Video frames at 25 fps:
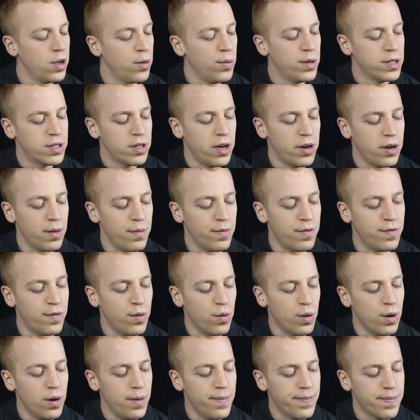we're starting on
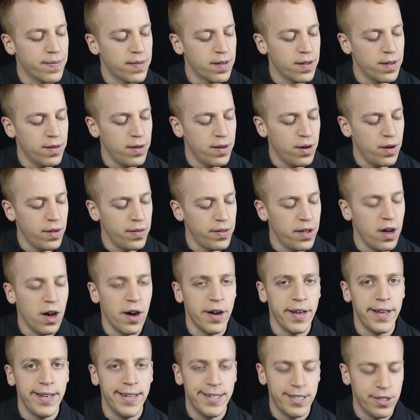4 on the
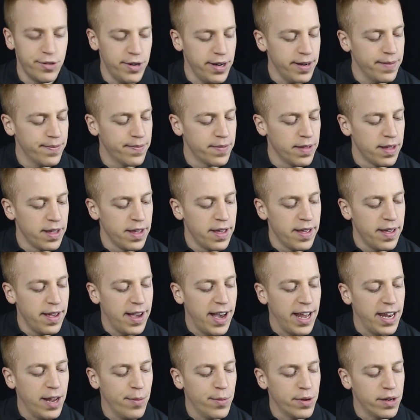high E string,
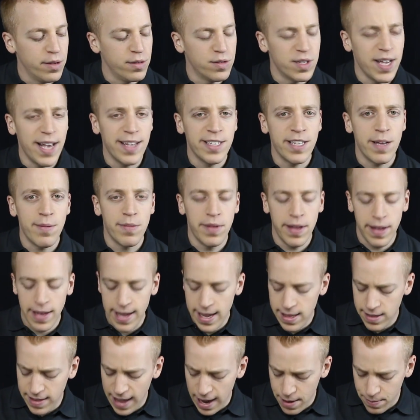and then we do the exact same thing
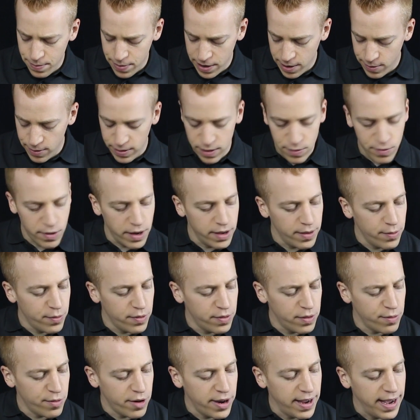again, down pick with the
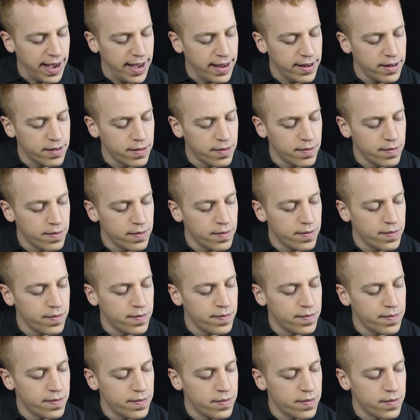right hand.
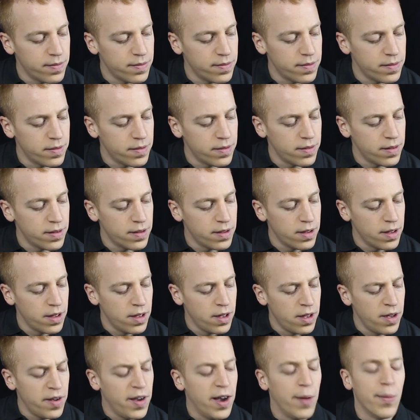
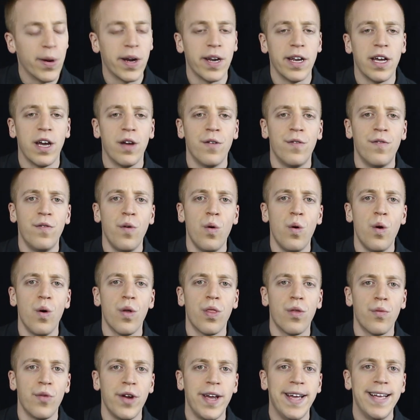And we're going to go
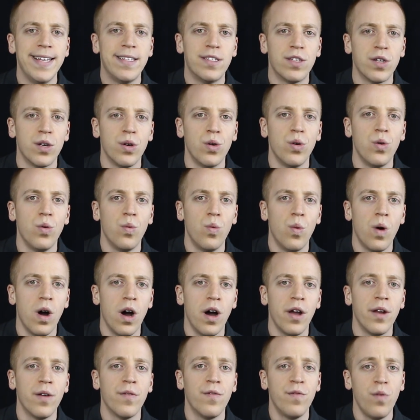4, 3, 2,
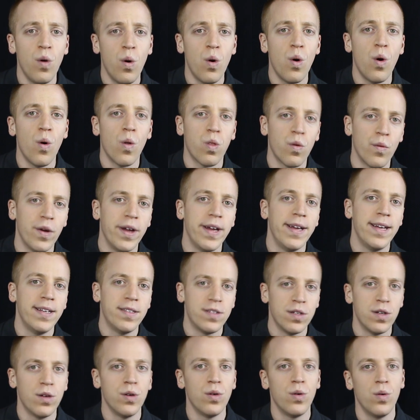1, 4, 3,
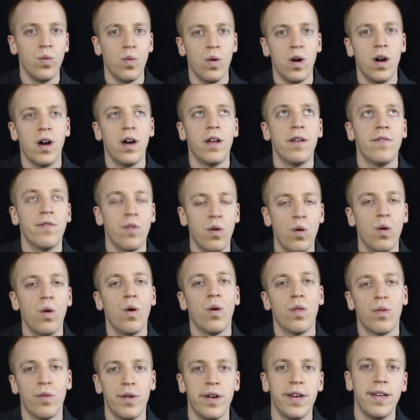2, 1,
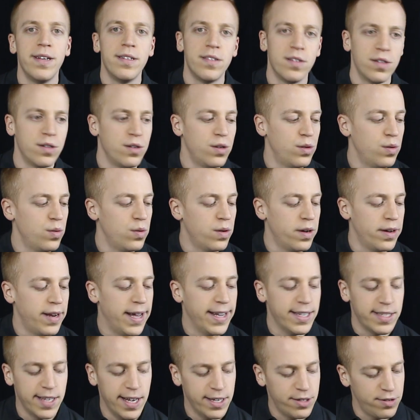4, 3, 2, 1,
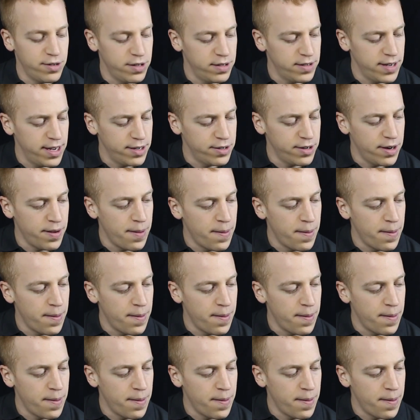etc, etc.